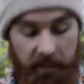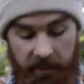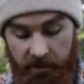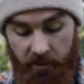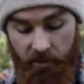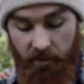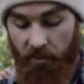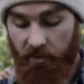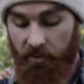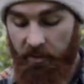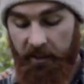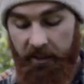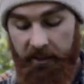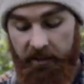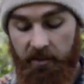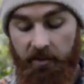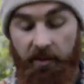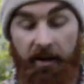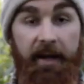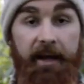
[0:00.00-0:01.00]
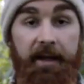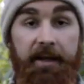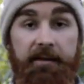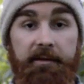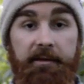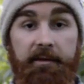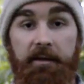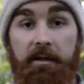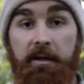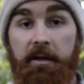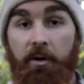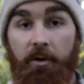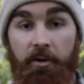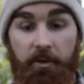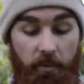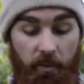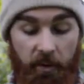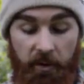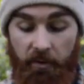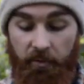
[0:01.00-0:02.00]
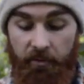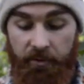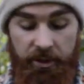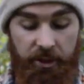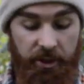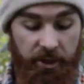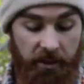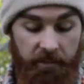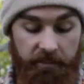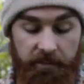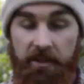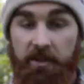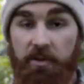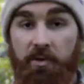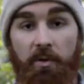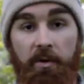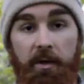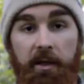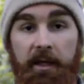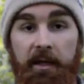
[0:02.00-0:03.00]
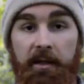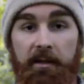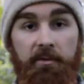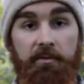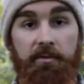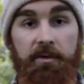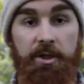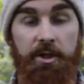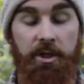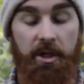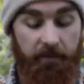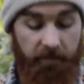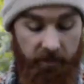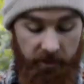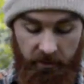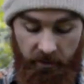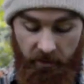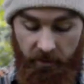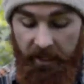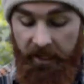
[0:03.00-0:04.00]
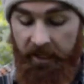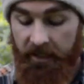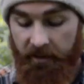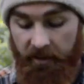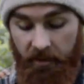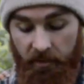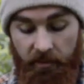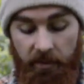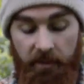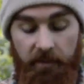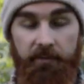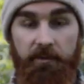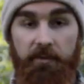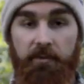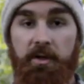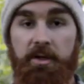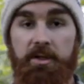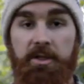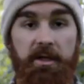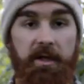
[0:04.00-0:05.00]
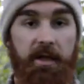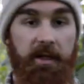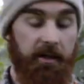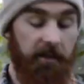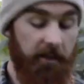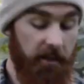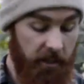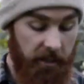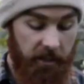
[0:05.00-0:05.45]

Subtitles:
you don't like your handle, or you want to reshape it, go ahead and reshape it. Go ahead, get rid of the ridge line,